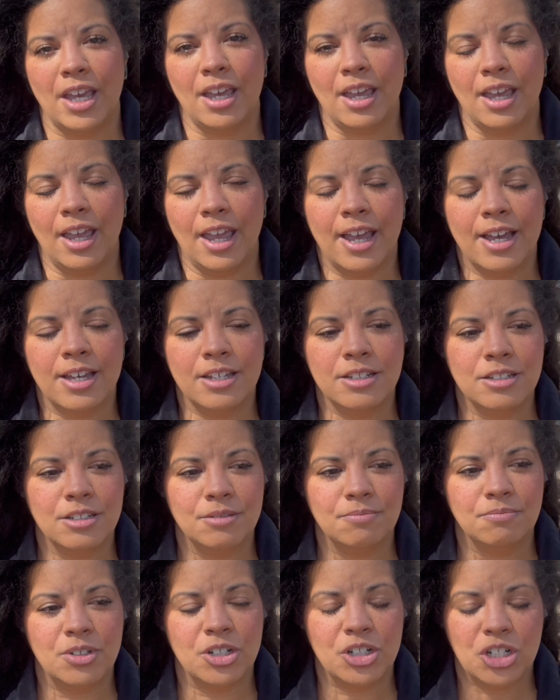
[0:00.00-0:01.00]
and
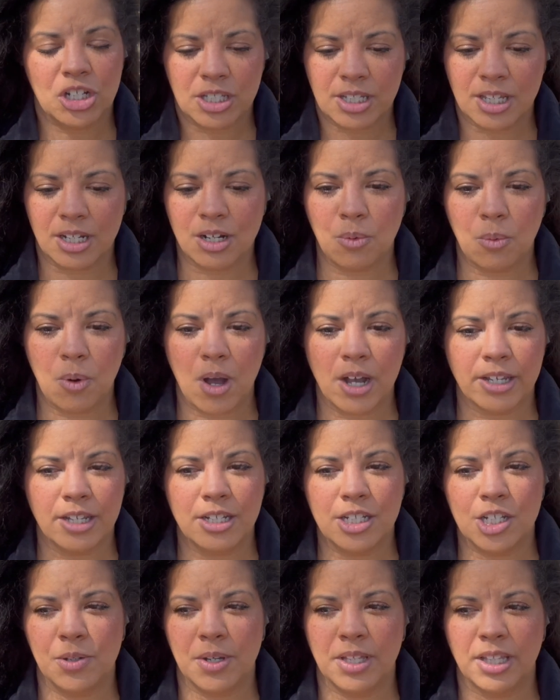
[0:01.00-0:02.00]
you're just going to walk
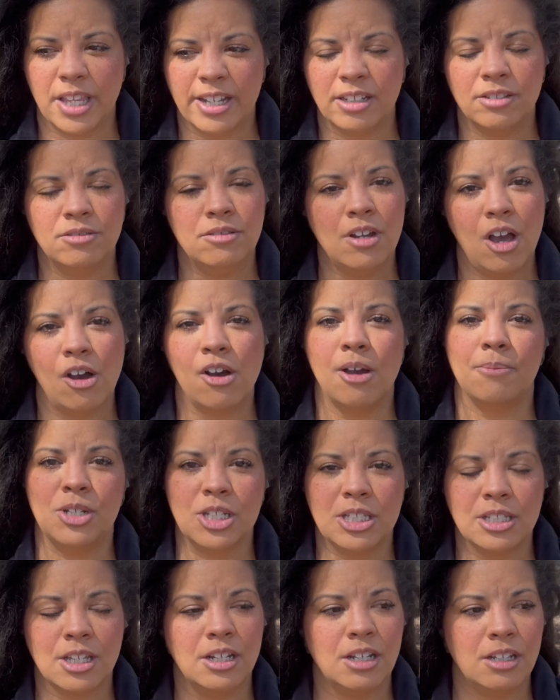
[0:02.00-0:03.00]
into it like, no, I'm
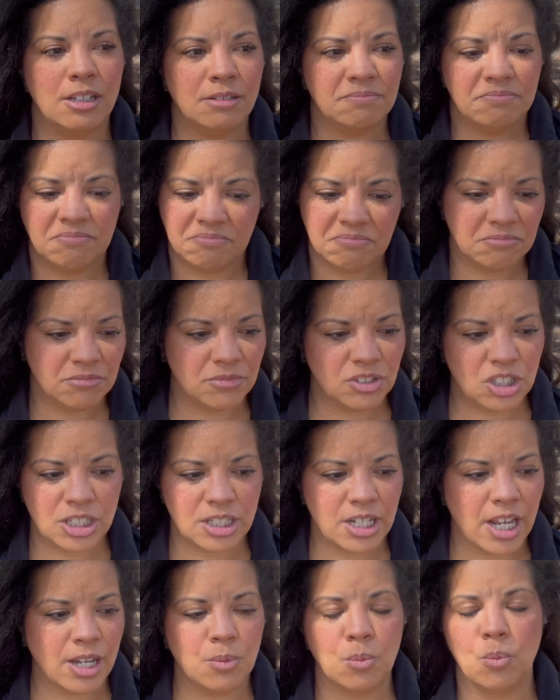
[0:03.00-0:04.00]
just going to just
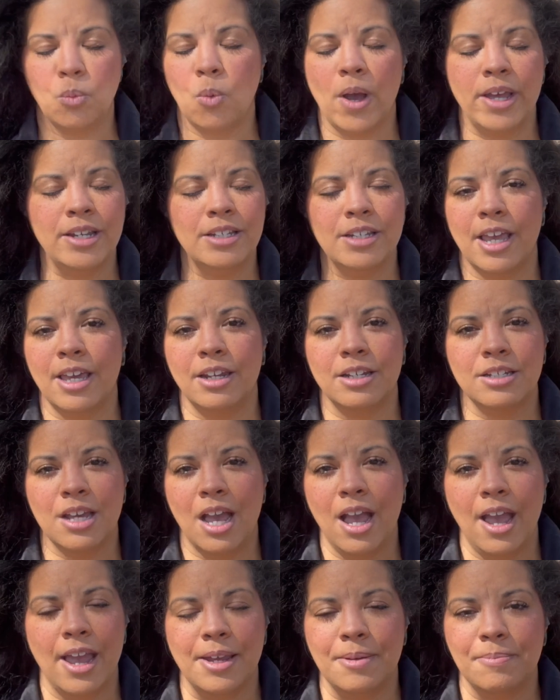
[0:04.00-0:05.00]
take one day at a
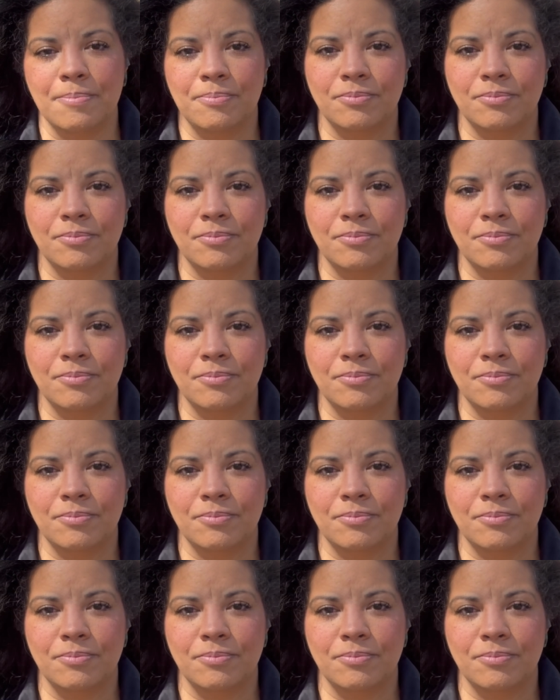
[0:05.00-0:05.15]
time.